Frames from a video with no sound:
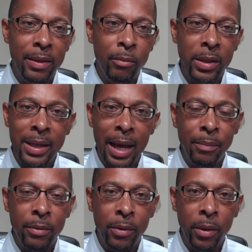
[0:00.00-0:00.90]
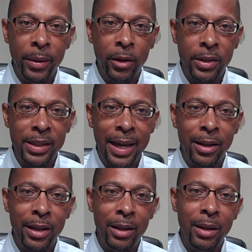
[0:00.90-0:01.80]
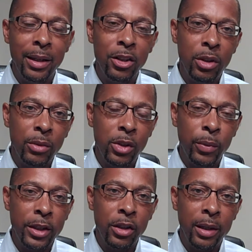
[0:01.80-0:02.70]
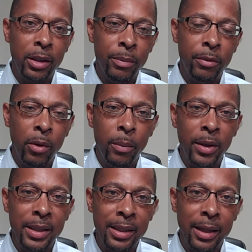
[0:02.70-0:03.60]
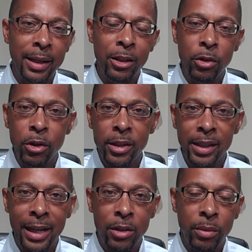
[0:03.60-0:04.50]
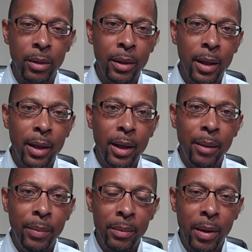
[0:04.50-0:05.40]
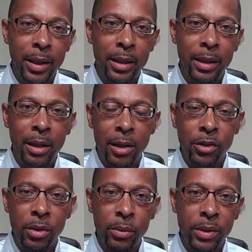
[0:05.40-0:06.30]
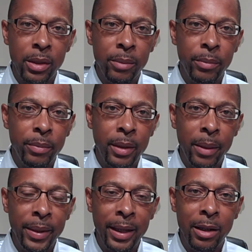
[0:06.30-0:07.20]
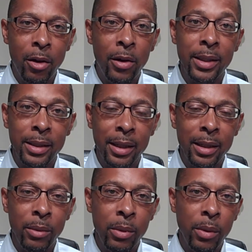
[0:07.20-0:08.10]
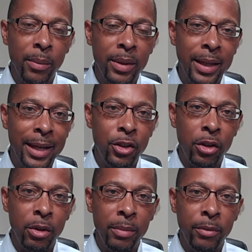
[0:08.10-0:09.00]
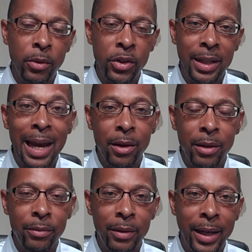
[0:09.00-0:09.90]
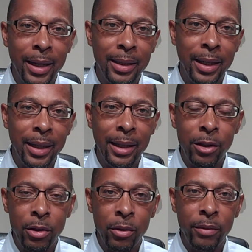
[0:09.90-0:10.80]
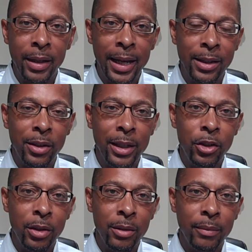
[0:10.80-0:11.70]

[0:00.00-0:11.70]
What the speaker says: was not performing on Saturday. She was switched to perform on Sunday due to her schedule. But Monica also was coming in on Sunday. We were able to catch her before she got on the flight and let her know of the cancellation.